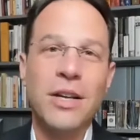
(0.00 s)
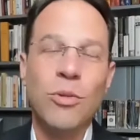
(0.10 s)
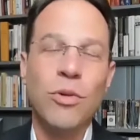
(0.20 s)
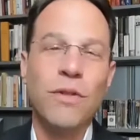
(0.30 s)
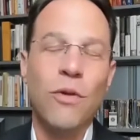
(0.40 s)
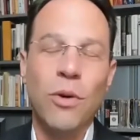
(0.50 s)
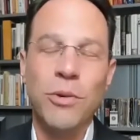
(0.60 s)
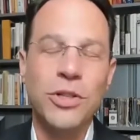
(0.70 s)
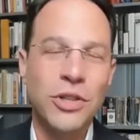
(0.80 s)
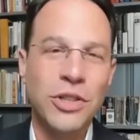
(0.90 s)
with former
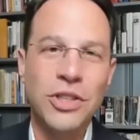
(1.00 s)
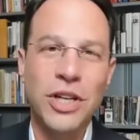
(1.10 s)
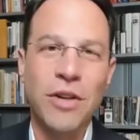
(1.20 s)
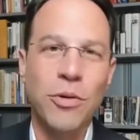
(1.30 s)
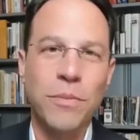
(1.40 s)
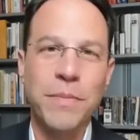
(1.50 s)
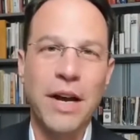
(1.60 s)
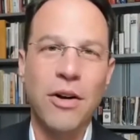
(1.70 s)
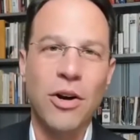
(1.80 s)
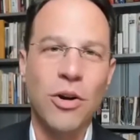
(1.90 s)
Attorney General
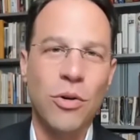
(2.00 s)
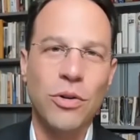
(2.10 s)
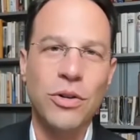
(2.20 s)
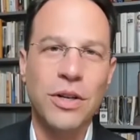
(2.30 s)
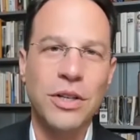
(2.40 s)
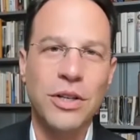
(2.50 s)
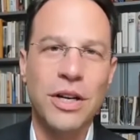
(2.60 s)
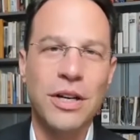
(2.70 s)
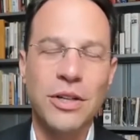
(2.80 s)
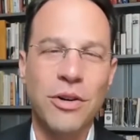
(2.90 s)
Eric Holder, and
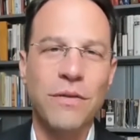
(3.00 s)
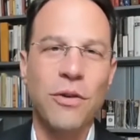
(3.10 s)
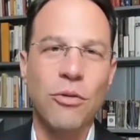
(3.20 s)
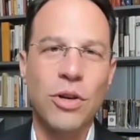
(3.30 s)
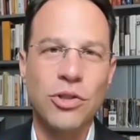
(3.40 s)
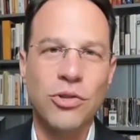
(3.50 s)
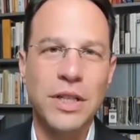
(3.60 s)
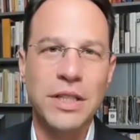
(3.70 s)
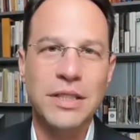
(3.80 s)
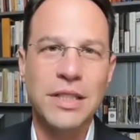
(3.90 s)
you're in for a real
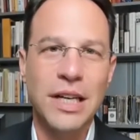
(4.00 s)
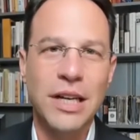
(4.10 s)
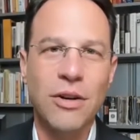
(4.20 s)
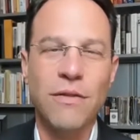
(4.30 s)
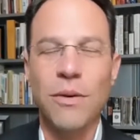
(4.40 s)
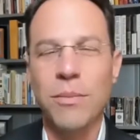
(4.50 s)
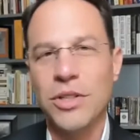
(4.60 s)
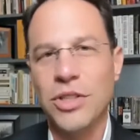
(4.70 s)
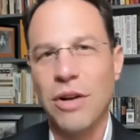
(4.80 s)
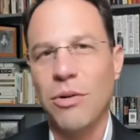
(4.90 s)
treat to hear from the
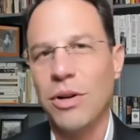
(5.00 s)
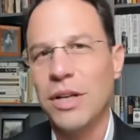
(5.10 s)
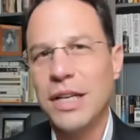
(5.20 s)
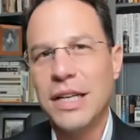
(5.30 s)
general,